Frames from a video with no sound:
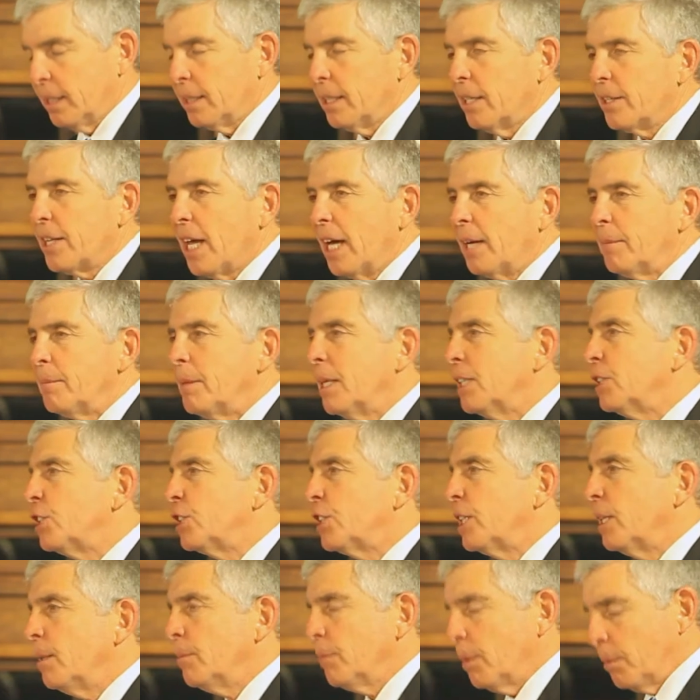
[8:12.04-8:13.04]
Now that may
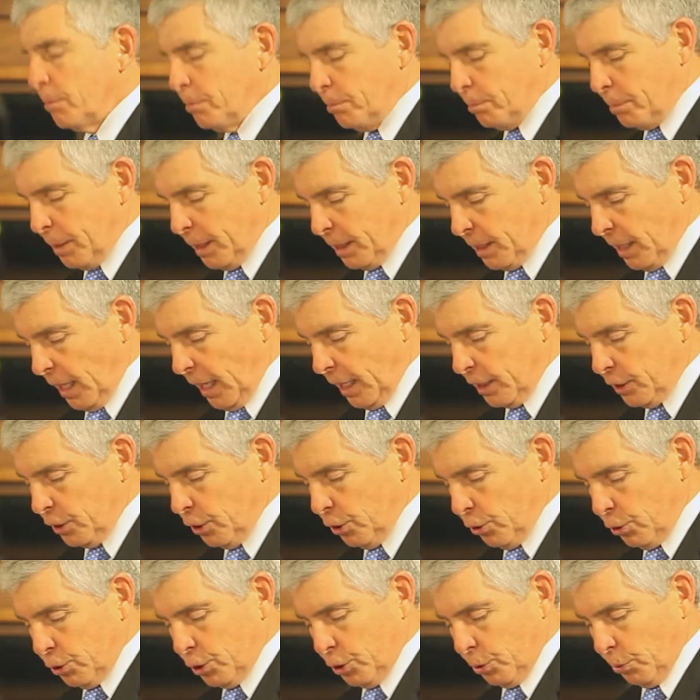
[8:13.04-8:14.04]
seem a bit
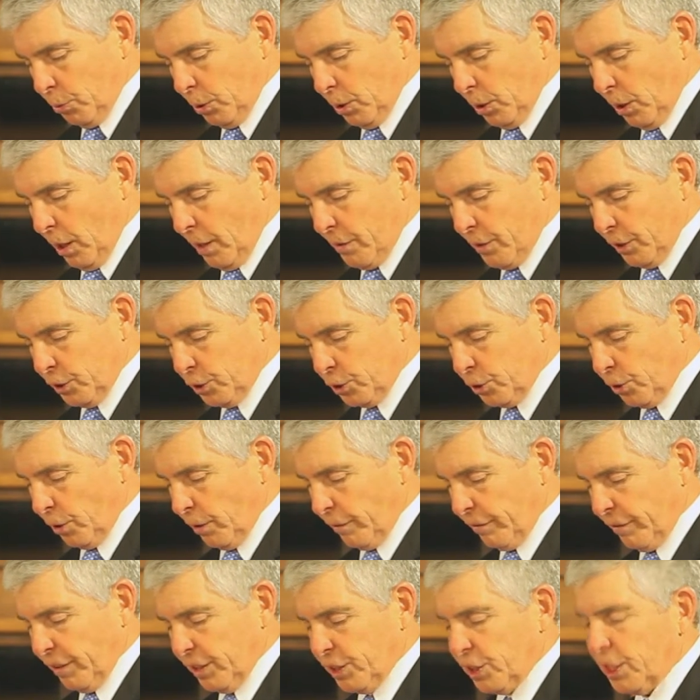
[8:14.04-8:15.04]
unusual on the
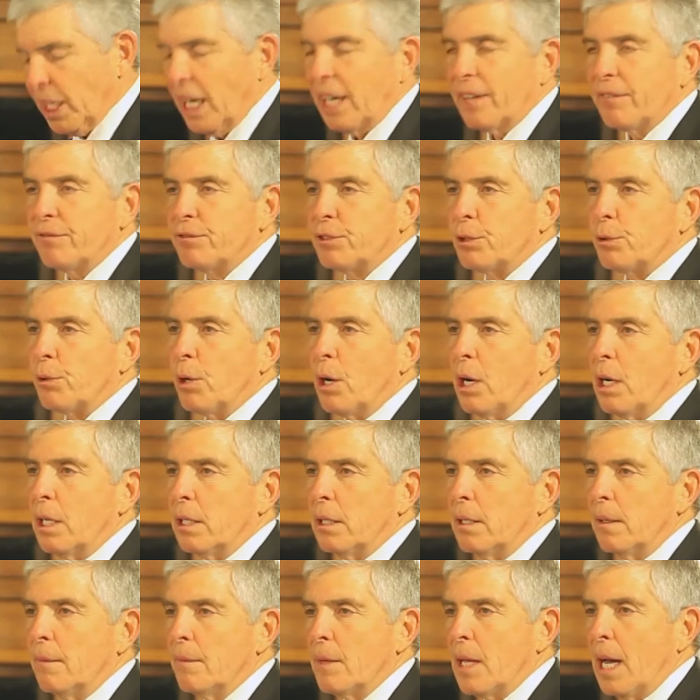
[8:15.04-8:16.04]
surface. After
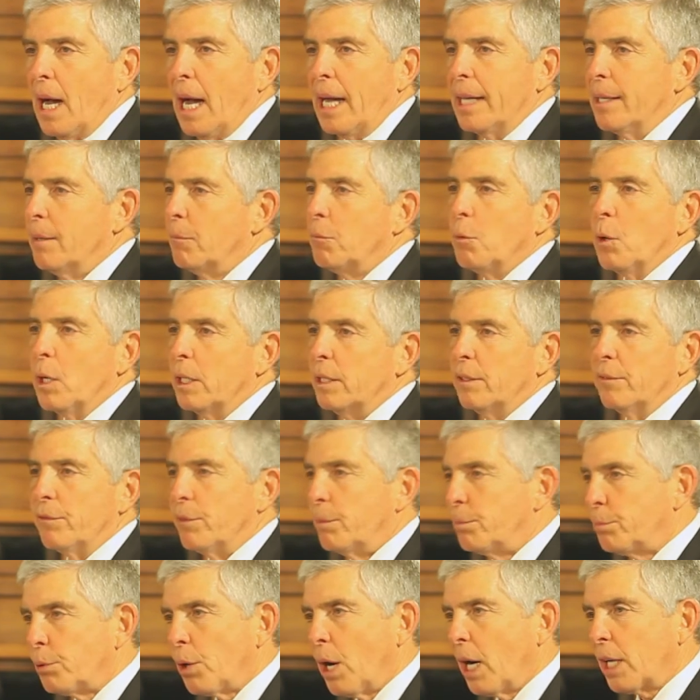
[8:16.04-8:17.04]
all, I am one of
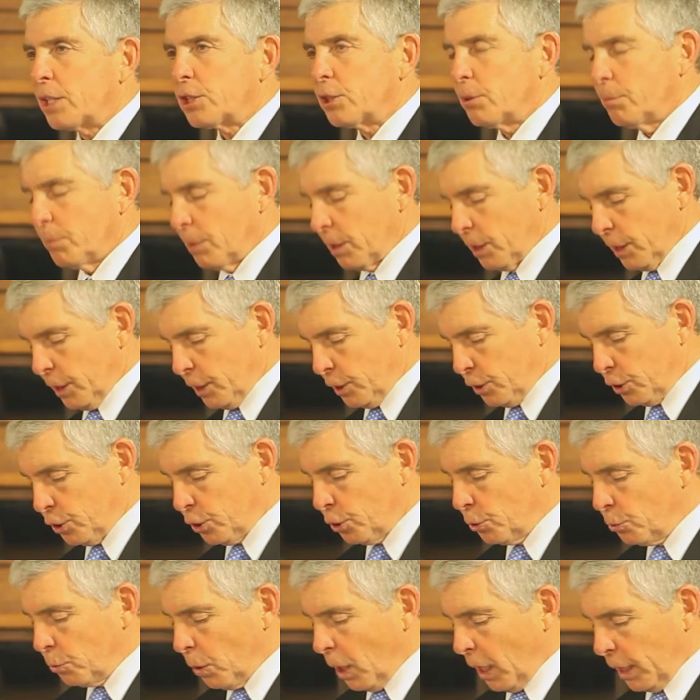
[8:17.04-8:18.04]
approximately
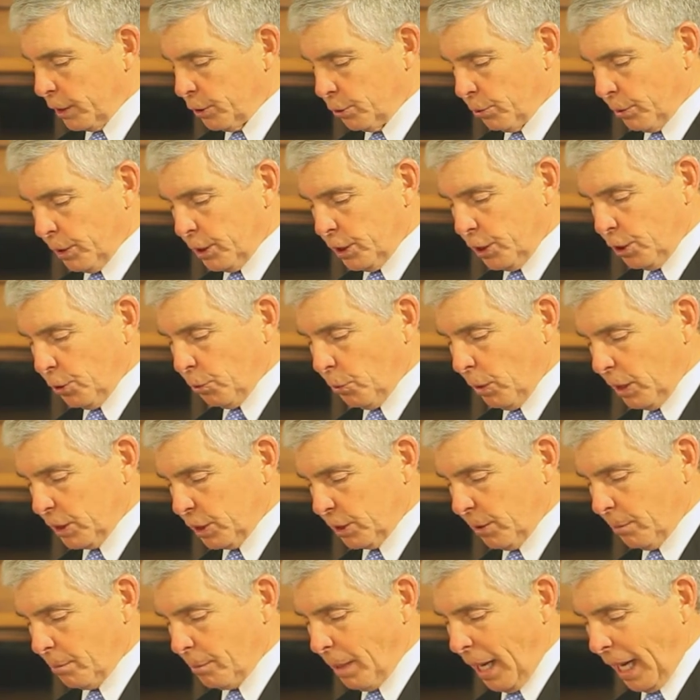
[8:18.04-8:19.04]
200 U.S.
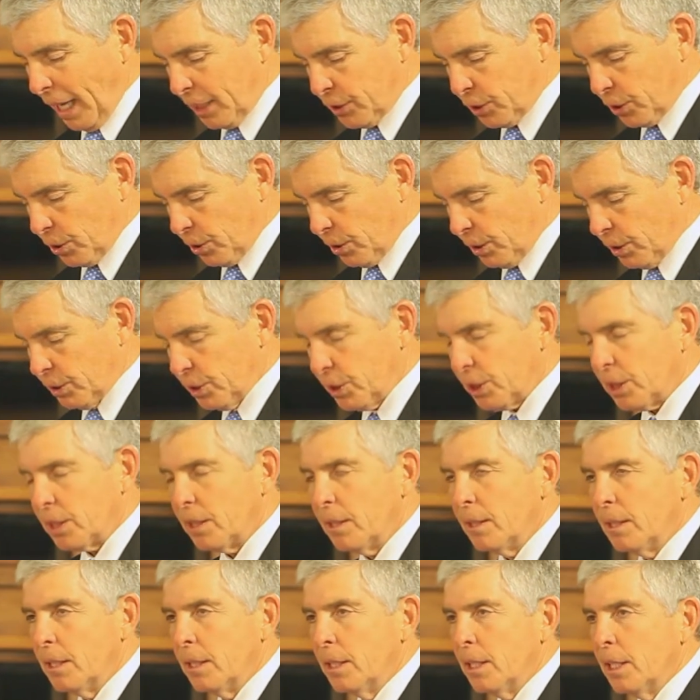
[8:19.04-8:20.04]
ambassadors,
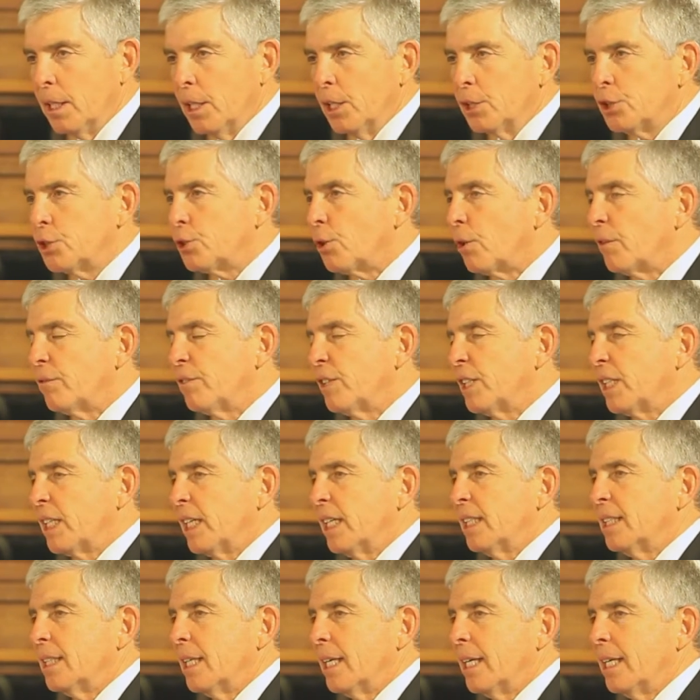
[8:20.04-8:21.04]
serving
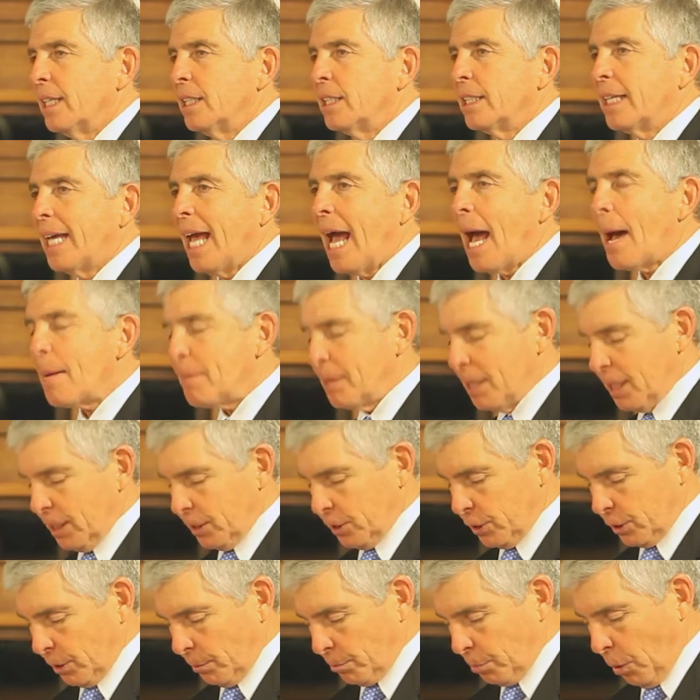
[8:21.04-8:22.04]
in a
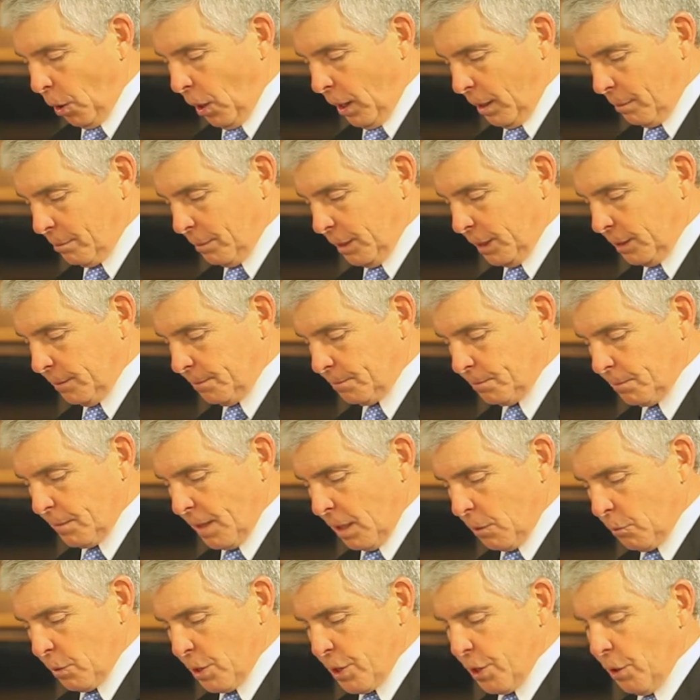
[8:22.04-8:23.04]
cabinet department
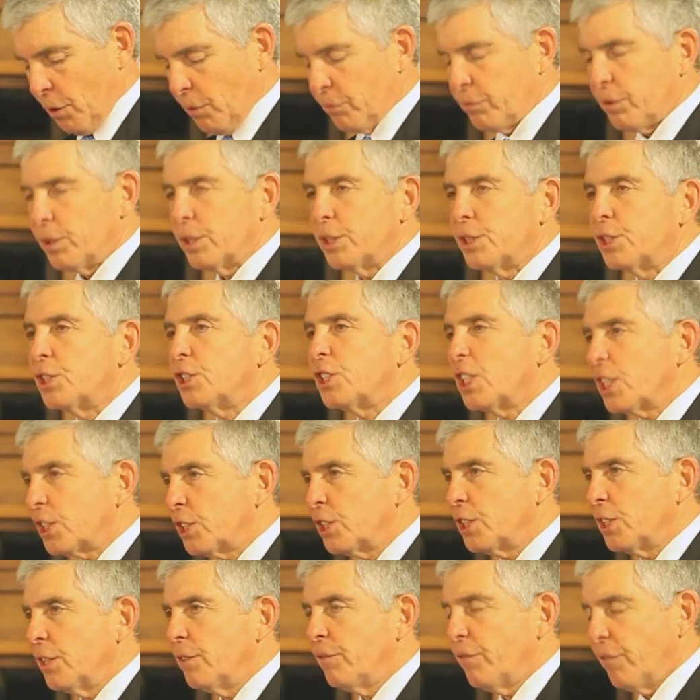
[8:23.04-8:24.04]
with over
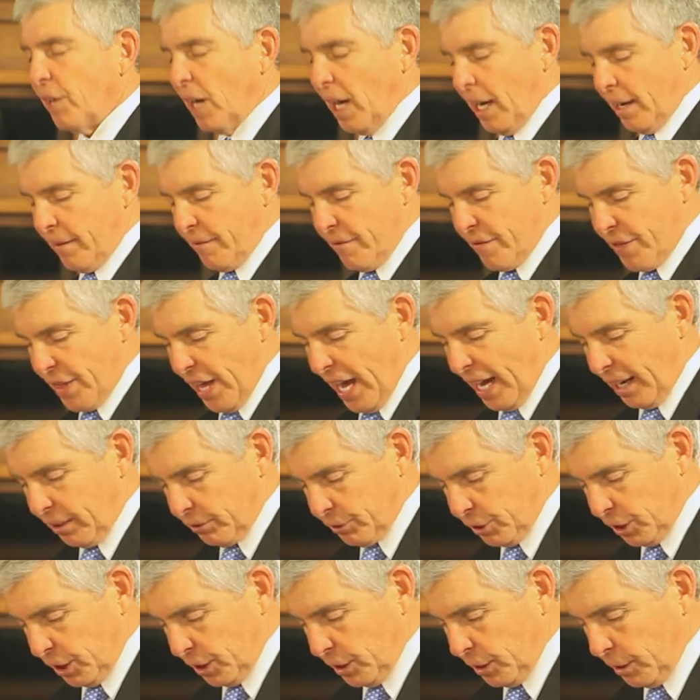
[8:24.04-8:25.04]

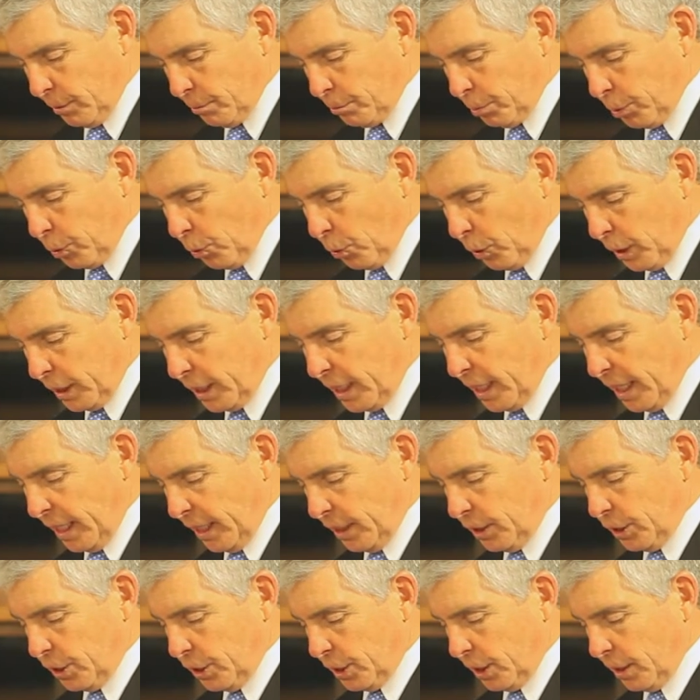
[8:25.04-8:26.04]
65,000
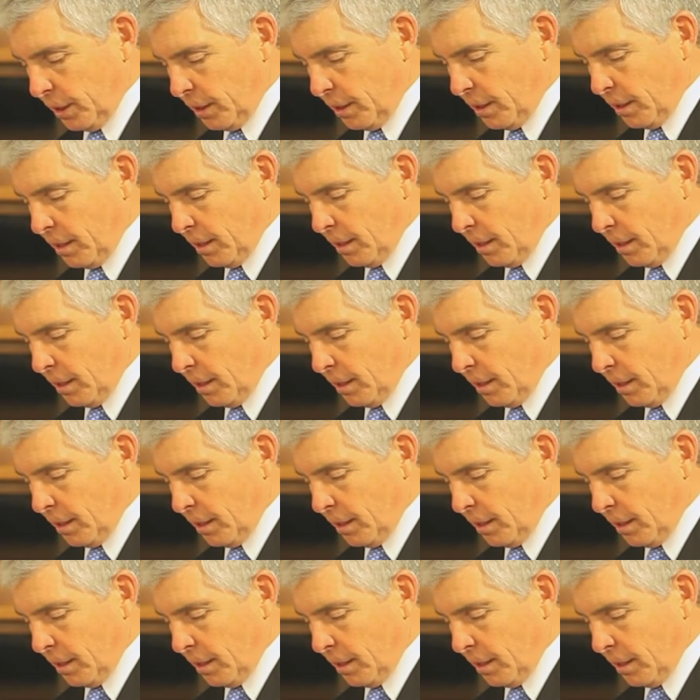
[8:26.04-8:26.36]
employees.